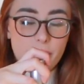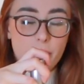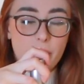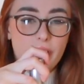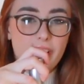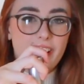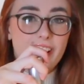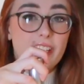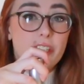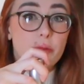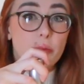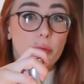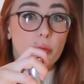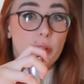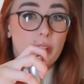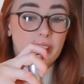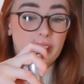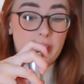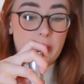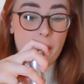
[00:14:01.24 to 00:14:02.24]
It's
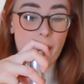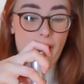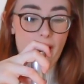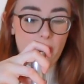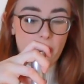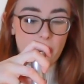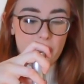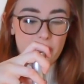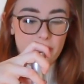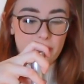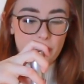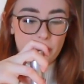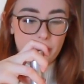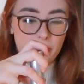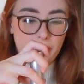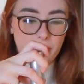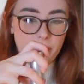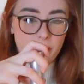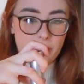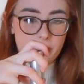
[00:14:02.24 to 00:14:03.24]
really powerful,
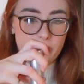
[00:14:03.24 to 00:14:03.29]
like for